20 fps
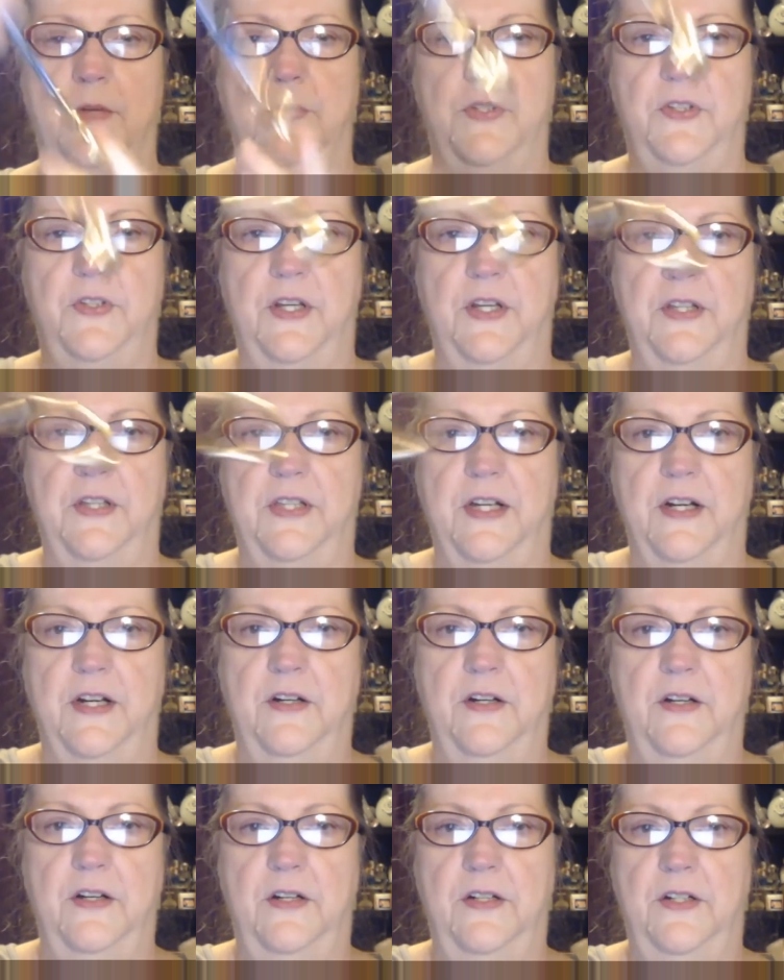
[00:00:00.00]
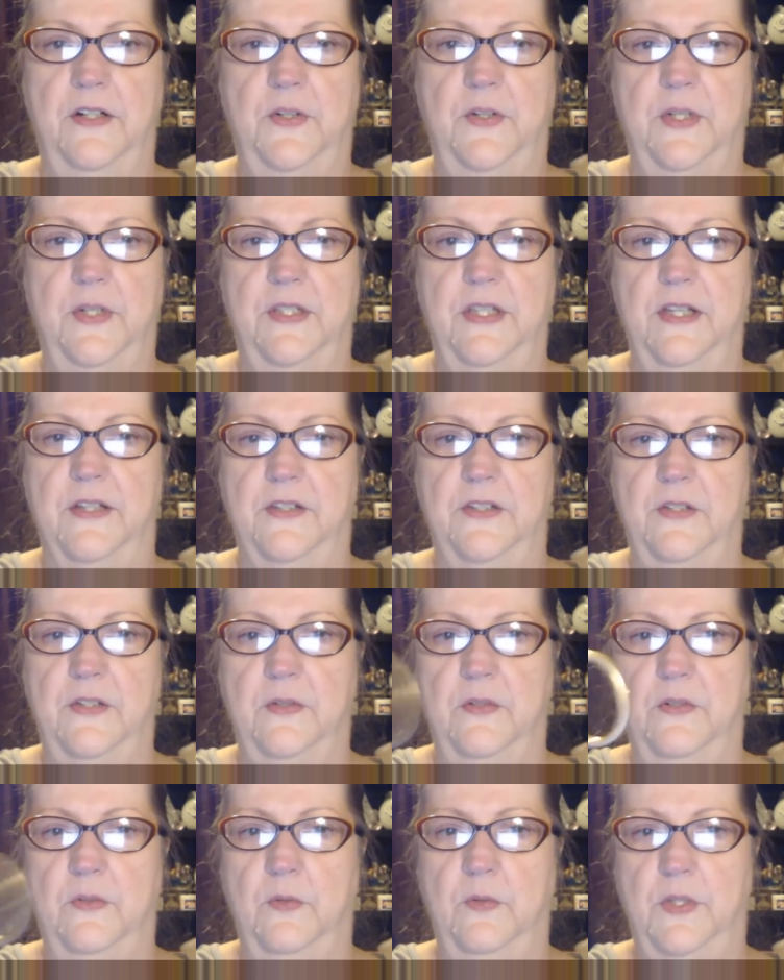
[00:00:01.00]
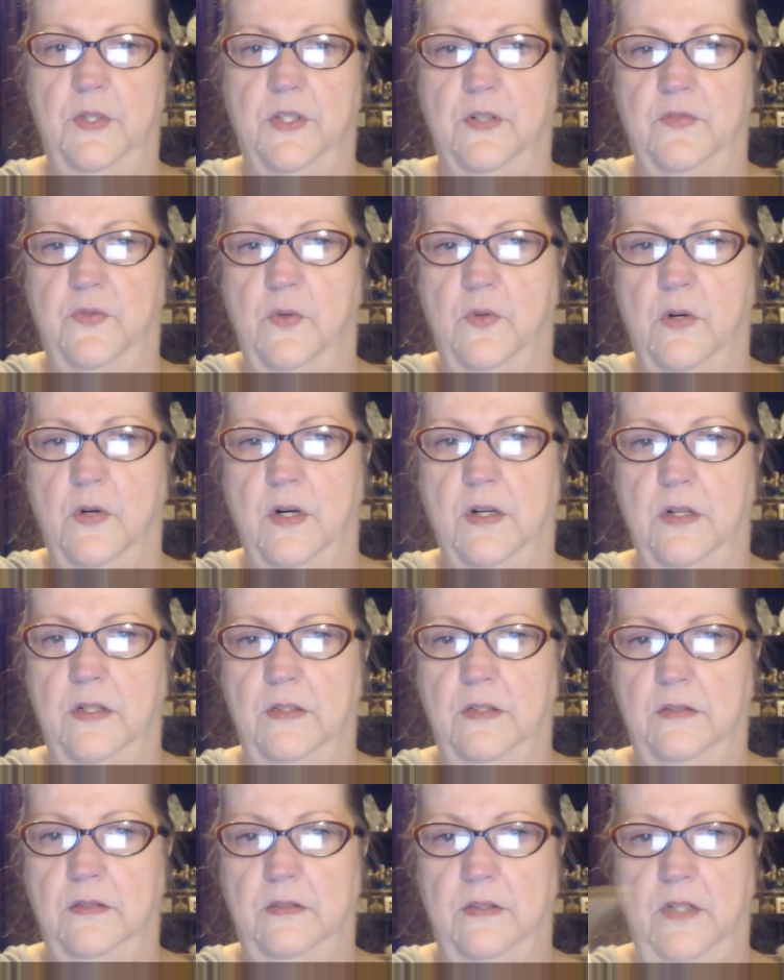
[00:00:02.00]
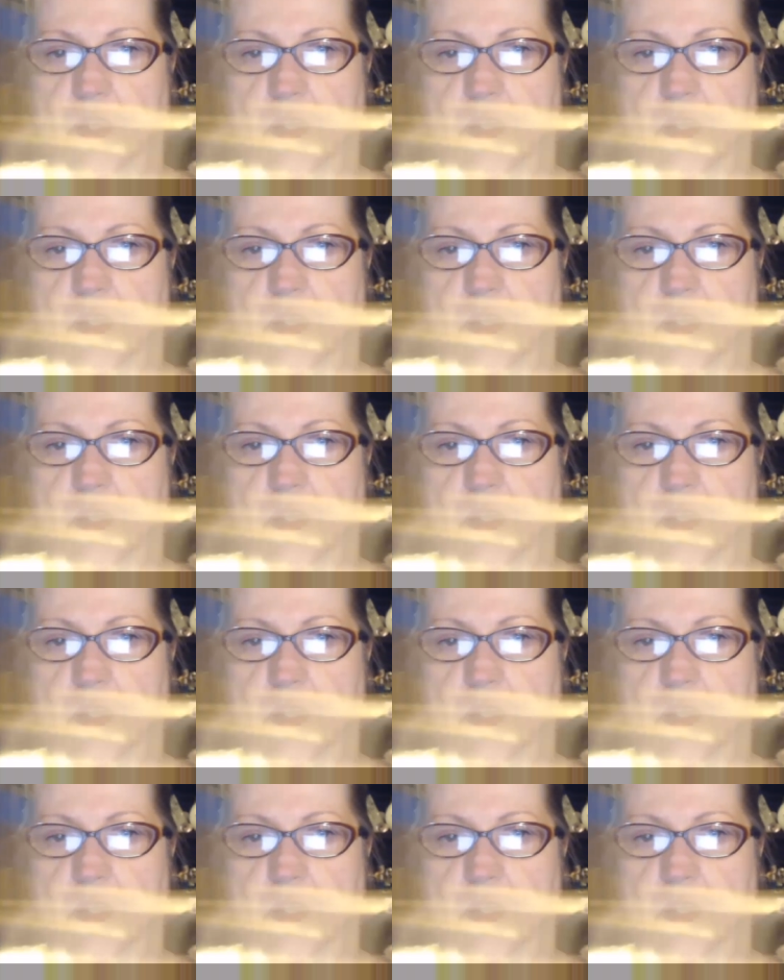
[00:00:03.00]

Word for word: mother was sitting there doing this with her fork